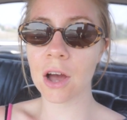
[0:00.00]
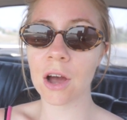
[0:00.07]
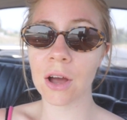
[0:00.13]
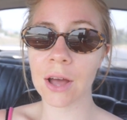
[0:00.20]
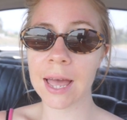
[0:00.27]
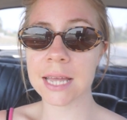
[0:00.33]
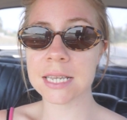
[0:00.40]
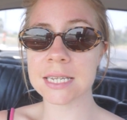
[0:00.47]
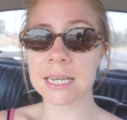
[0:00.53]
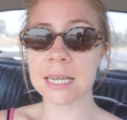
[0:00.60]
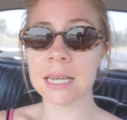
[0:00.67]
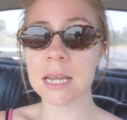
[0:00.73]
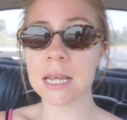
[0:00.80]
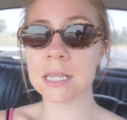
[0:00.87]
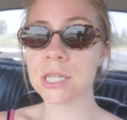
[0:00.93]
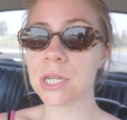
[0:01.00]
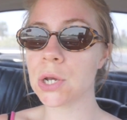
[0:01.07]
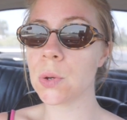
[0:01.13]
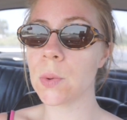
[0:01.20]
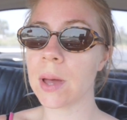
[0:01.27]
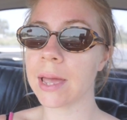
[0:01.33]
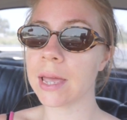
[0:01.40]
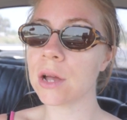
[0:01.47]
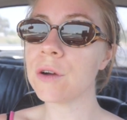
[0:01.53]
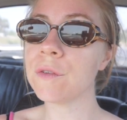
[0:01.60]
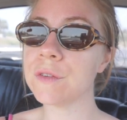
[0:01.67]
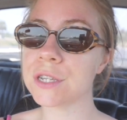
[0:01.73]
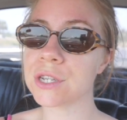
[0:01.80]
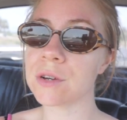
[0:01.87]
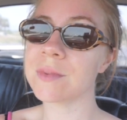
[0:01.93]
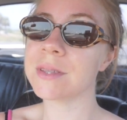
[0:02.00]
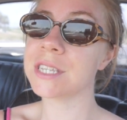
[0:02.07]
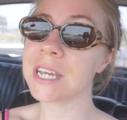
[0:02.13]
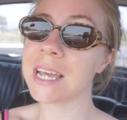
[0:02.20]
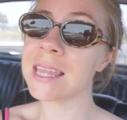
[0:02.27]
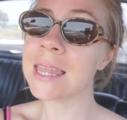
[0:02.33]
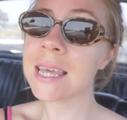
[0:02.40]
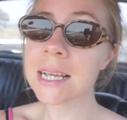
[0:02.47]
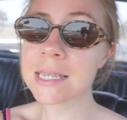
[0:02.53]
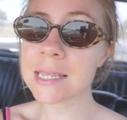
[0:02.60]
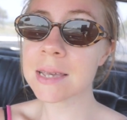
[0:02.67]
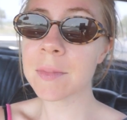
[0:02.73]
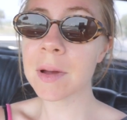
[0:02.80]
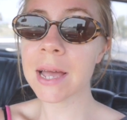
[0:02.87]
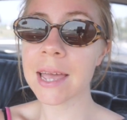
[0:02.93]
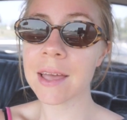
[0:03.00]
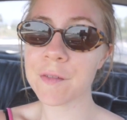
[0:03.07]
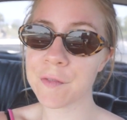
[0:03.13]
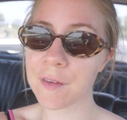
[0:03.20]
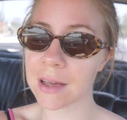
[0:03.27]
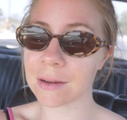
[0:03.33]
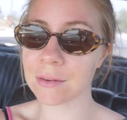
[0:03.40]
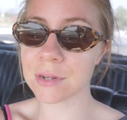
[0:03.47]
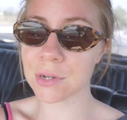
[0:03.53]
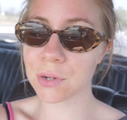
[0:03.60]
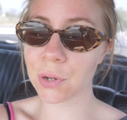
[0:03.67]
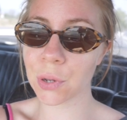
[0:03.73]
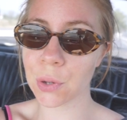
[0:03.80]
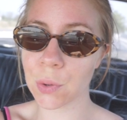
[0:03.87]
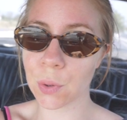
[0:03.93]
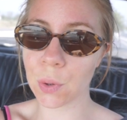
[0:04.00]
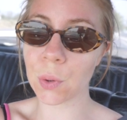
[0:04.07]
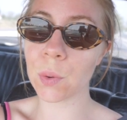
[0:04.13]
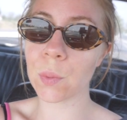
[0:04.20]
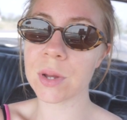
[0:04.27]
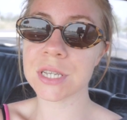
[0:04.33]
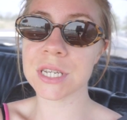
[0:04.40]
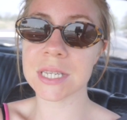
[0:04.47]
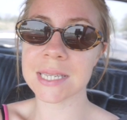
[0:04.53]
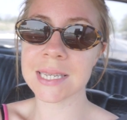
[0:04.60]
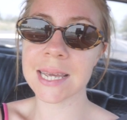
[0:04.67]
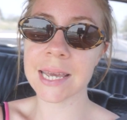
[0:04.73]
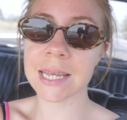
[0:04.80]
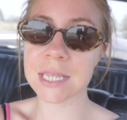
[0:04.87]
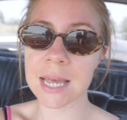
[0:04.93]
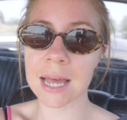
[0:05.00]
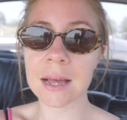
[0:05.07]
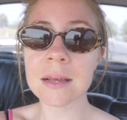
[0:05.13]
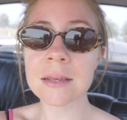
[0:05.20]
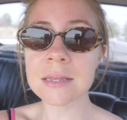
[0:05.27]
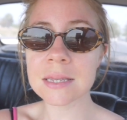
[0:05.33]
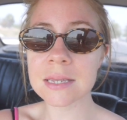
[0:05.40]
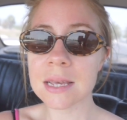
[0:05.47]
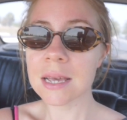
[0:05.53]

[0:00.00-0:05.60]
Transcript: are heading to a coffee shop that Jay thinks he might have found on Google, which is near to us.